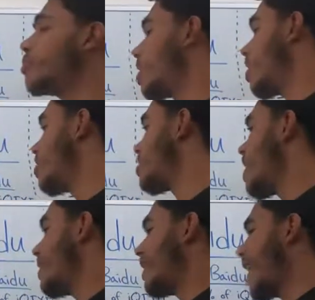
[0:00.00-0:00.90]
because
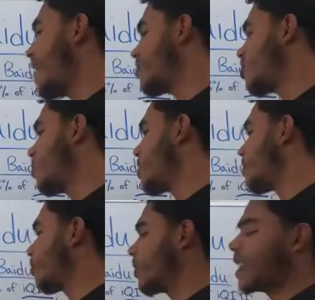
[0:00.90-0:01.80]
they have so much
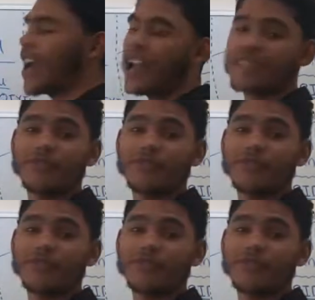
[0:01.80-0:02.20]
free cash